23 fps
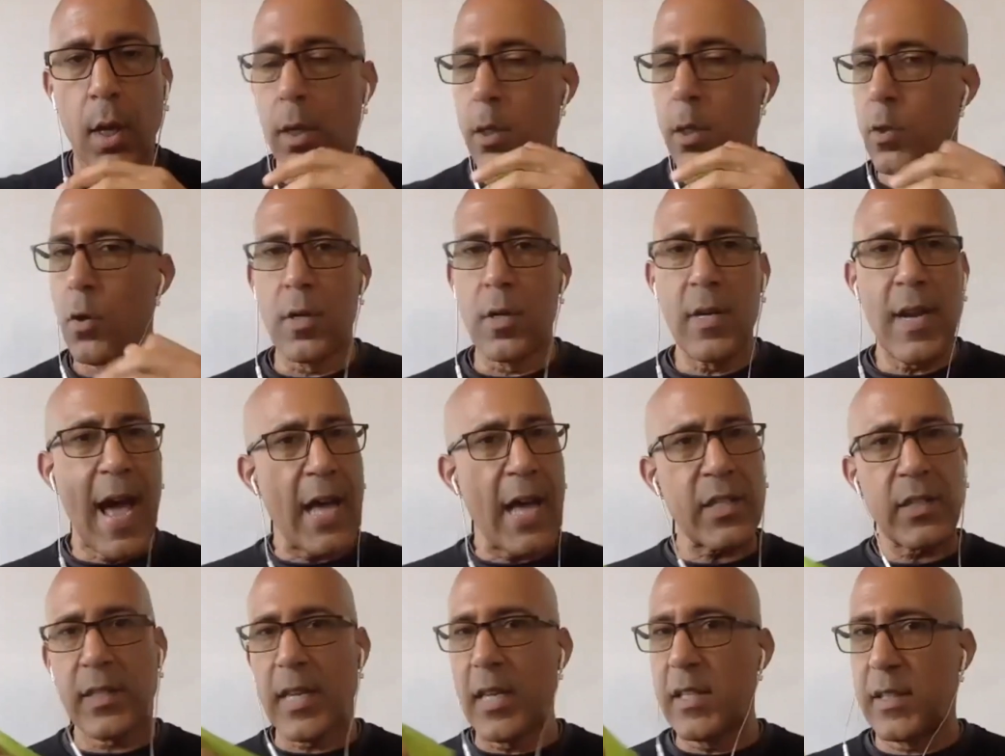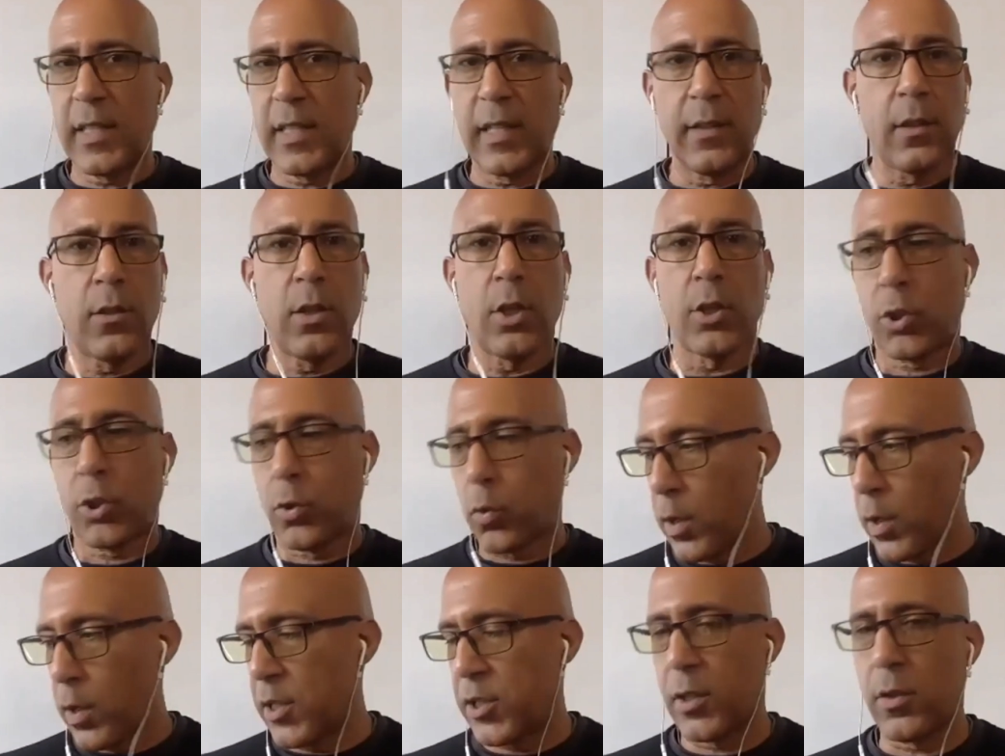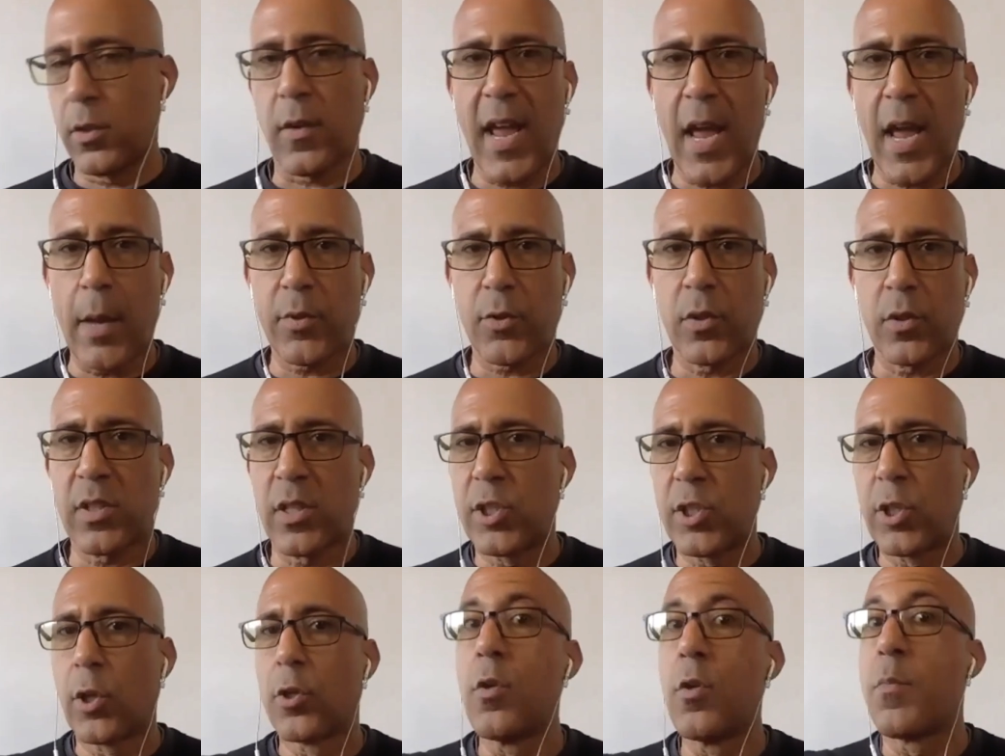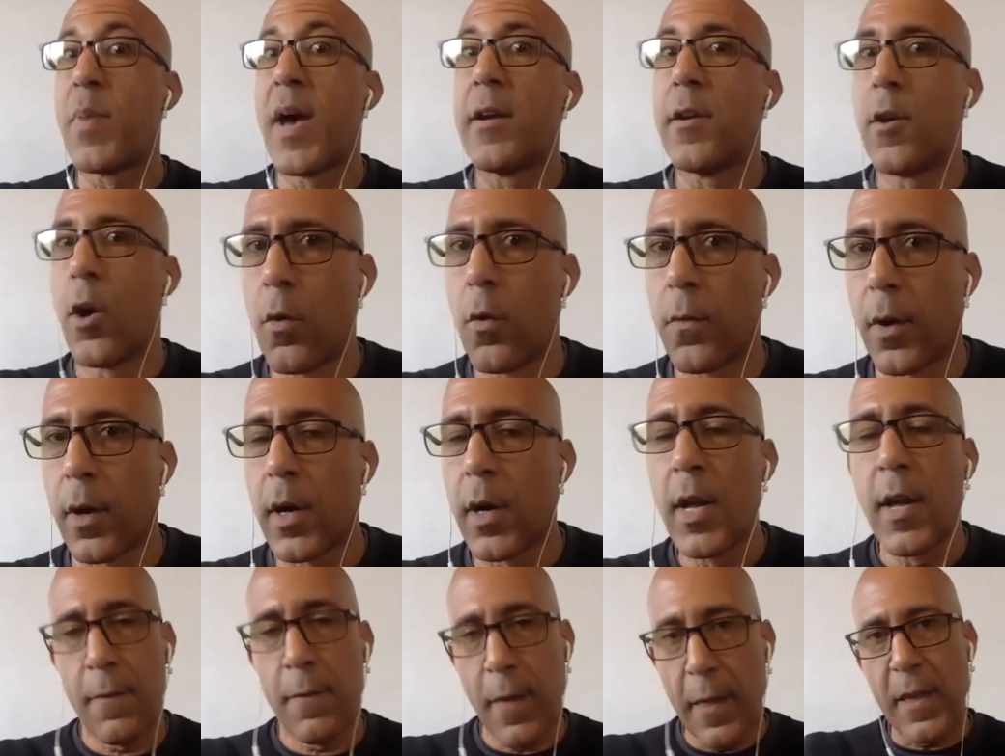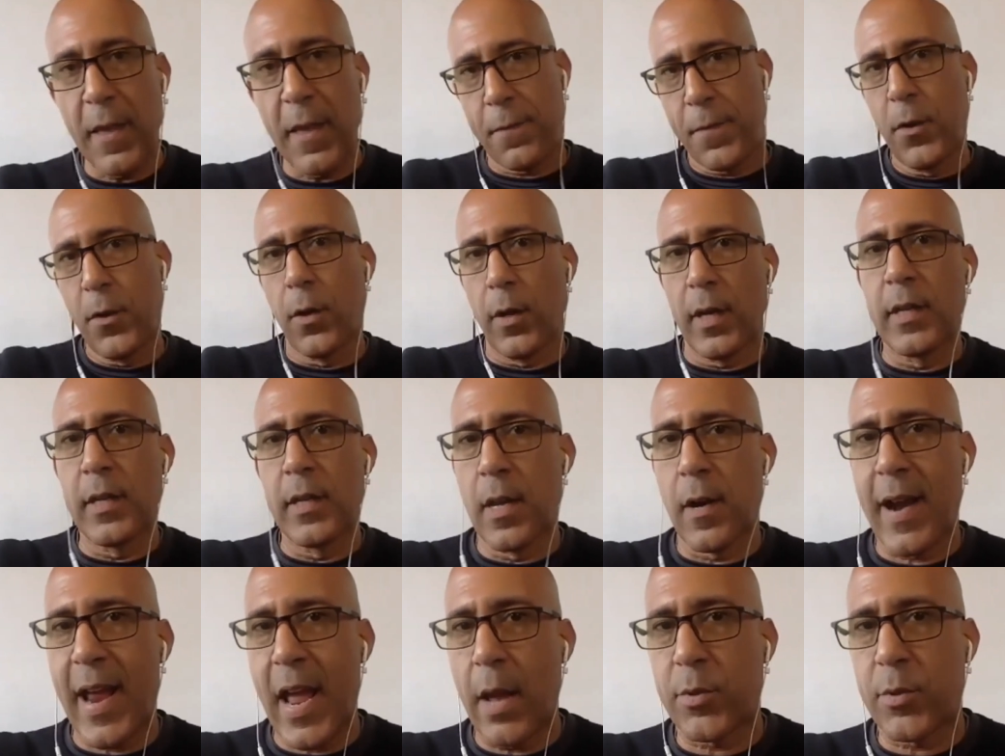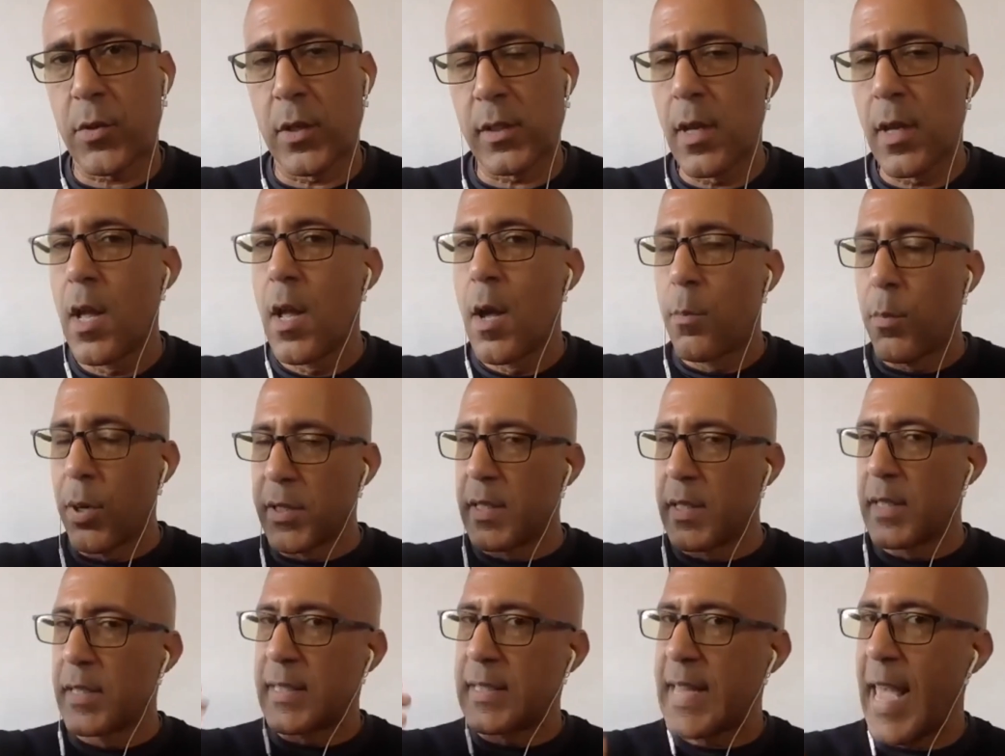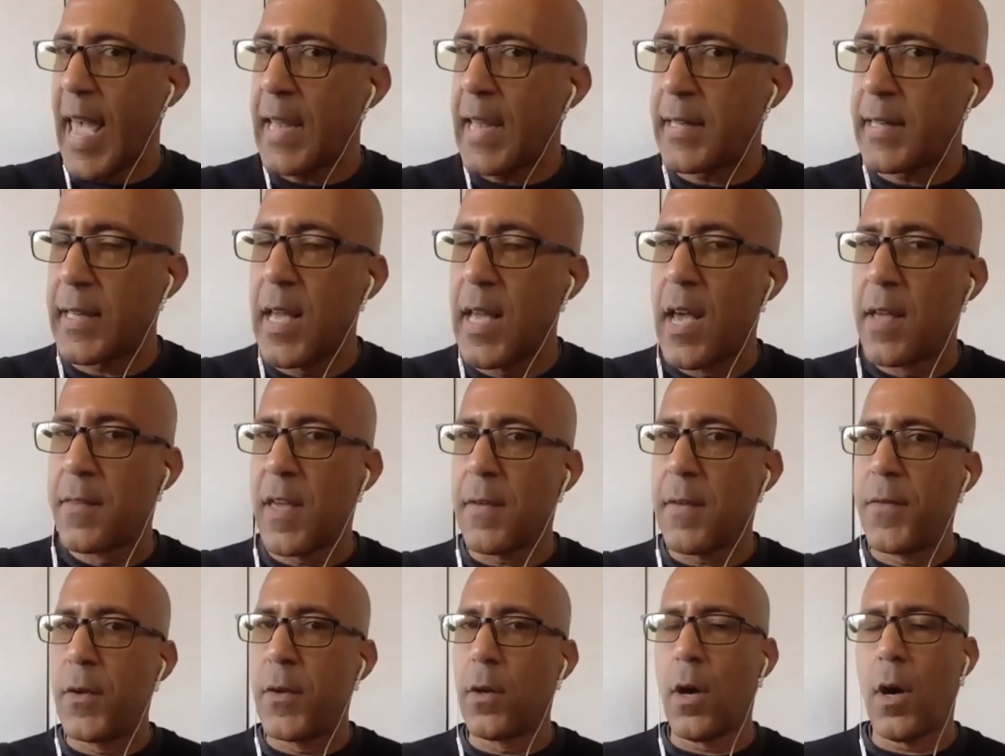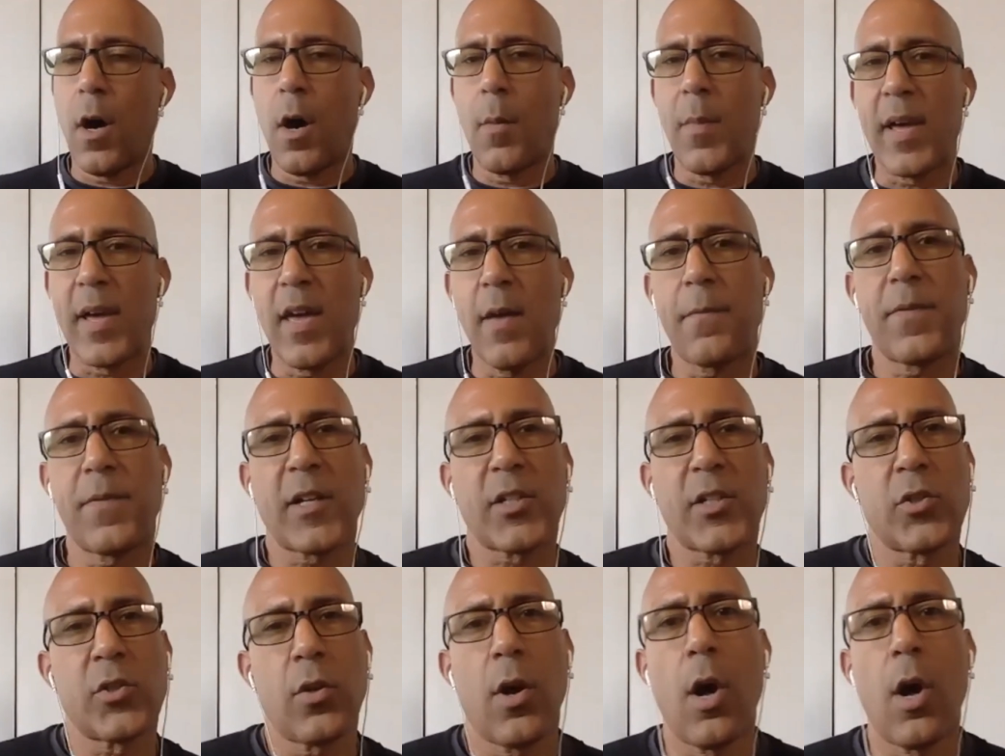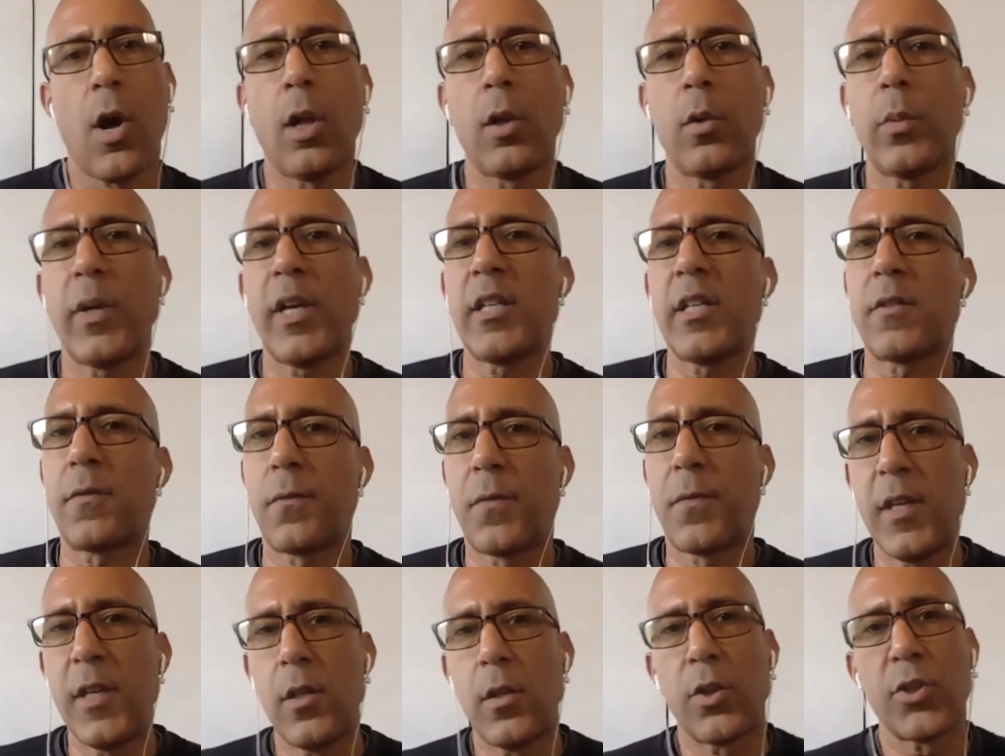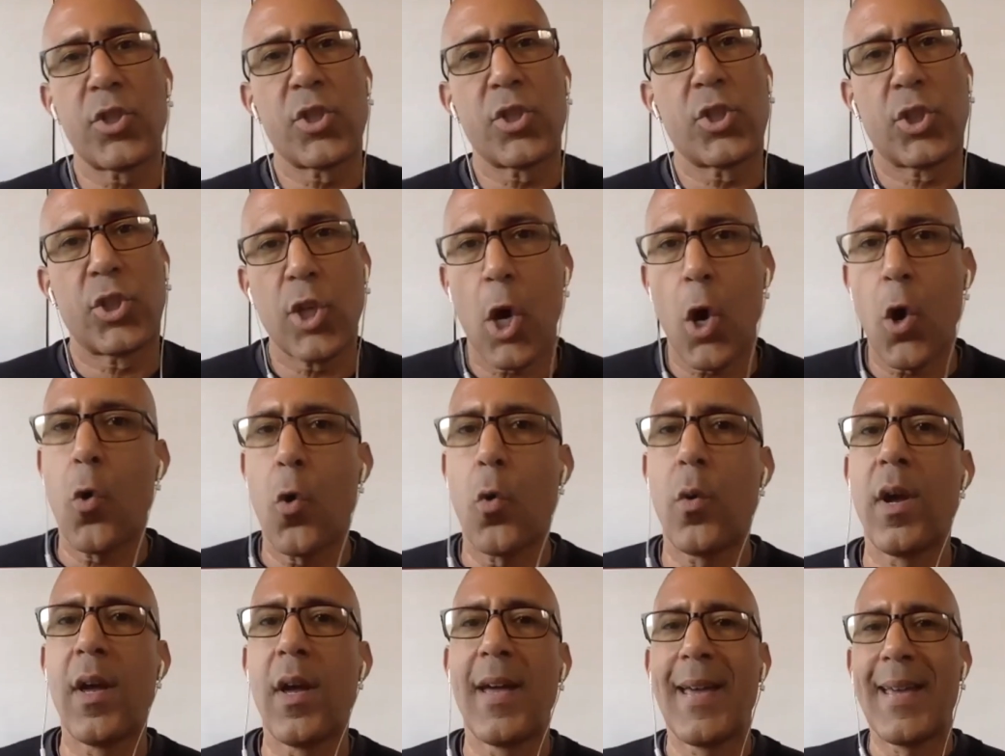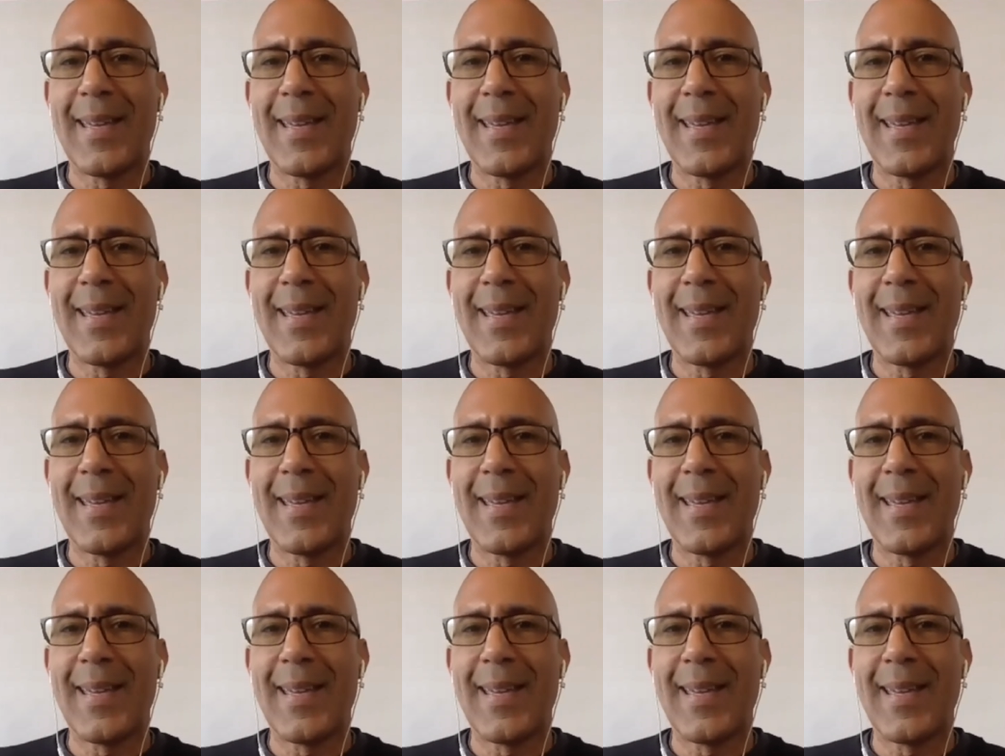You're not sensing the shortness in your hamstrings until you bend over. Then they feel it in their hamstrings. But in standing, they feel, oh, my hip flexors always feel so